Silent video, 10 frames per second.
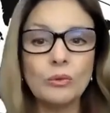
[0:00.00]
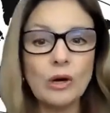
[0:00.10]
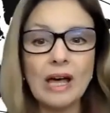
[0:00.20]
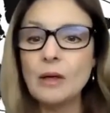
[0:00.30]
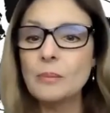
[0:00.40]
we'll
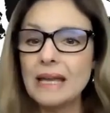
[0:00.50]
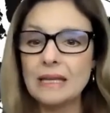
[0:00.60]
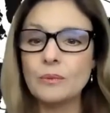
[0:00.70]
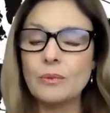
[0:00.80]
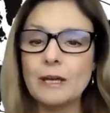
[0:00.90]
help
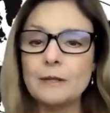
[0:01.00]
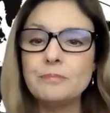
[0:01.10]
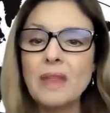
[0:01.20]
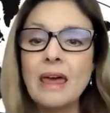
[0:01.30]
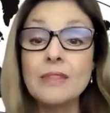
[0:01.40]
anyone,"
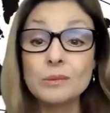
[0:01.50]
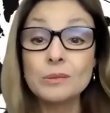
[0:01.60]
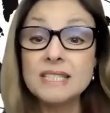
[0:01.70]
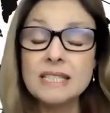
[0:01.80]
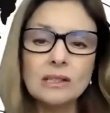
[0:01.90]
there were
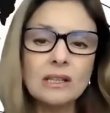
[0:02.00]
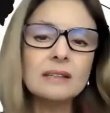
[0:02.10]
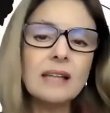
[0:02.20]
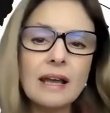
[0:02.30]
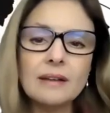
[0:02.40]
still a
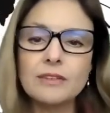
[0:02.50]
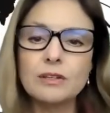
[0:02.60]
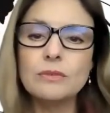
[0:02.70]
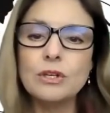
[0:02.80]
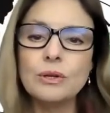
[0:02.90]
lot of
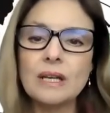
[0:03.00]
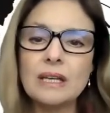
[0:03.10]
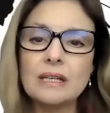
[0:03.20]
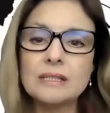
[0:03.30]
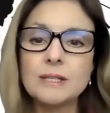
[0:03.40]

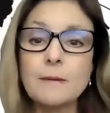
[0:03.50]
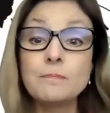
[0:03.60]
communities